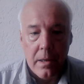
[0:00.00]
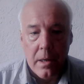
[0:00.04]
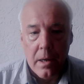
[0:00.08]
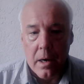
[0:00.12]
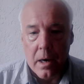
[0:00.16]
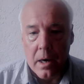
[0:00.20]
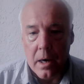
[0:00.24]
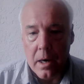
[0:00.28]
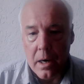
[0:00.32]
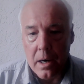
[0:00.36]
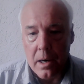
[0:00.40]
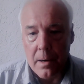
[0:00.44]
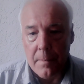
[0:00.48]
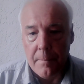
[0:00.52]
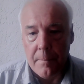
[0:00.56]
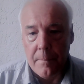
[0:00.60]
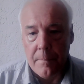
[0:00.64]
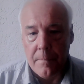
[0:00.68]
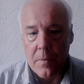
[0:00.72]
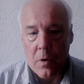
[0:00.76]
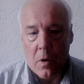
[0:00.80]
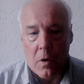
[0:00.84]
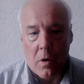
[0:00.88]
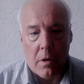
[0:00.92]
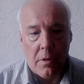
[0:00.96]

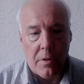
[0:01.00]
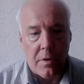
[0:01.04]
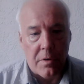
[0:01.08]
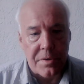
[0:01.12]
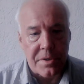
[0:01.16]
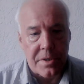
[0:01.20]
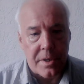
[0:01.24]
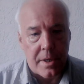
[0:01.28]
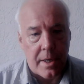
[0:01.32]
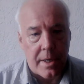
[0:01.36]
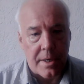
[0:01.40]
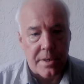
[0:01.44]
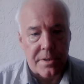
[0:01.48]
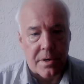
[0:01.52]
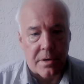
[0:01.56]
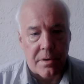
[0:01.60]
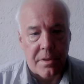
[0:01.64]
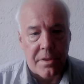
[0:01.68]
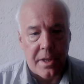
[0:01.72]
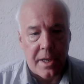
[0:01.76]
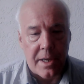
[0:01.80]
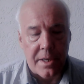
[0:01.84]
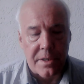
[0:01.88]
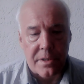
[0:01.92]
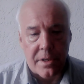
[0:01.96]
all those things are
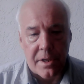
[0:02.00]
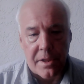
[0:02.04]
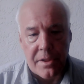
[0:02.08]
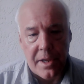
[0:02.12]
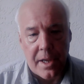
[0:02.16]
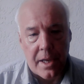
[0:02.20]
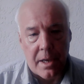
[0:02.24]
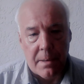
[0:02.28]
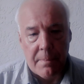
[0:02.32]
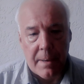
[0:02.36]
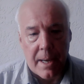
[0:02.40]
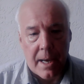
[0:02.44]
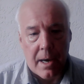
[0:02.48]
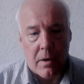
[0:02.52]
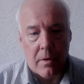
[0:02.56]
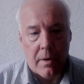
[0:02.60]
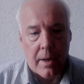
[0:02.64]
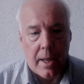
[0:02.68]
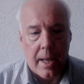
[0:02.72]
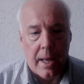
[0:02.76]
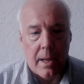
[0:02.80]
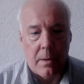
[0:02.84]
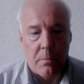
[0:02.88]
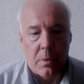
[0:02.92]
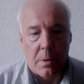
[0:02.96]
things to think about,
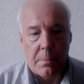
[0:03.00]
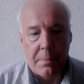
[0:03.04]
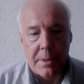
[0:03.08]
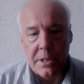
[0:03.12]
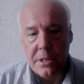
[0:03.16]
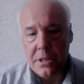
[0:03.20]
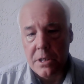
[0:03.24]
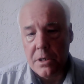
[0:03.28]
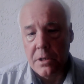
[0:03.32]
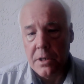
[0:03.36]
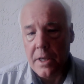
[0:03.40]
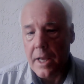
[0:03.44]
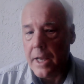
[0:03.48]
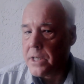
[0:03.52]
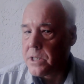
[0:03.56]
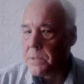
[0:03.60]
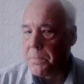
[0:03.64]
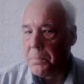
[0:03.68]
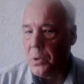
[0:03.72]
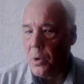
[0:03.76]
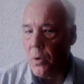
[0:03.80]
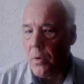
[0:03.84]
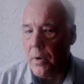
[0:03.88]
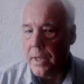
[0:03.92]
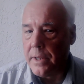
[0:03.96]
and we'll be
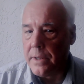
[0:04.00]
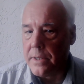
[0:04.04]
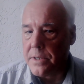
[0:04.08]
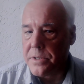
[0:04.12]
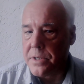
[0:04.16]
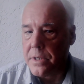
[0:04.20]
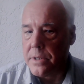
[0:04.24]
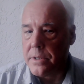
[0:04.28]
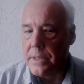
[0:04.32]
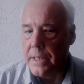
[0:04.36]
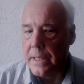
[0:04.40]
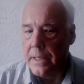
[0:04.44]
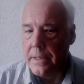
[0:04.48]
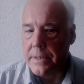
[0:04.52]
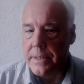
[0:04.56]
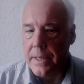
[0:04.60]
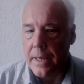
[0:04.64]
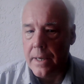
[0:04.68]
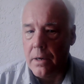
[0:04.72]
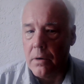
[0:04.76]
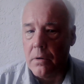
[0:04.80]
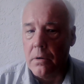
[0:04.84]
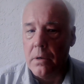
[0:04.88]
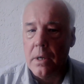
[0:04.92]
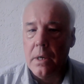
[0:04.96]
exploring this in
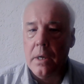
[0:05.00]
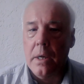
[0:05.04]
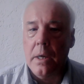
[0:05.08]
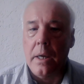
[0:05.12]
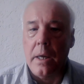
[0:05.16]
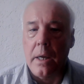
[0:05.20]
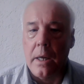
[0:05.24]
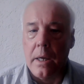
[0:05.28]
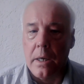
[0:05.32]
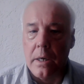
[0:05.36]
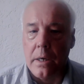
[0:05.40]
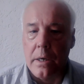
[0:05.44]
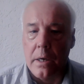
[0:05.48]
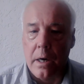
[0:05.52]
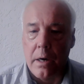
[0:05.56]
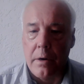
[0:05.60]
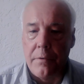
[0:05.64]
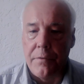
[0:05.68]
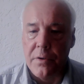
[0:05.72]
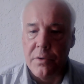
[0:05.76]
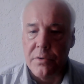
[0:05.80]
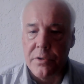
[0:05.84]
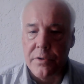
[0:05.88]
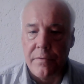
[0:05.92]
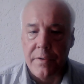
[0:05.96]
detail in
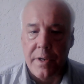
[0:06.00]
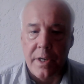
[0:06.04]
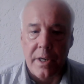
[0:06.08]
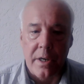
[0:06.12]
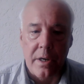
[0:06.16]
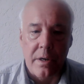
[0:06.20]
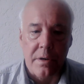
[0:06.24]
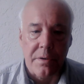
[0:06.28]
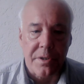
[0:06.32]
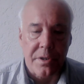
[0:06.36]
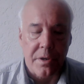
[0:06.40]
future videos.